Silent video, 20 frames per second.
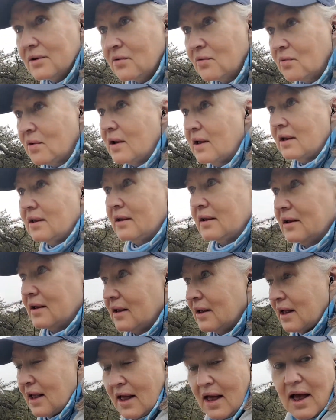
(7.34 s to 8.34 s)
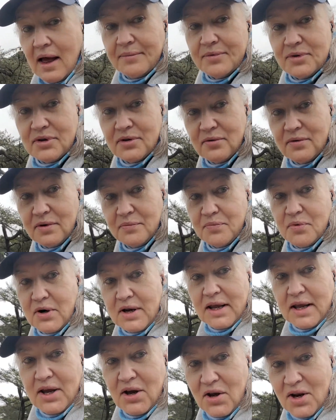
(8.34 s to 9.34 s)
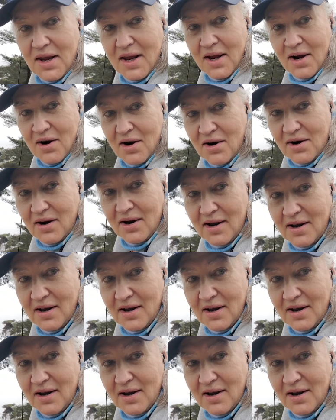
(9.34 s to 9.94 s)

Well, I'm doing pretty good here.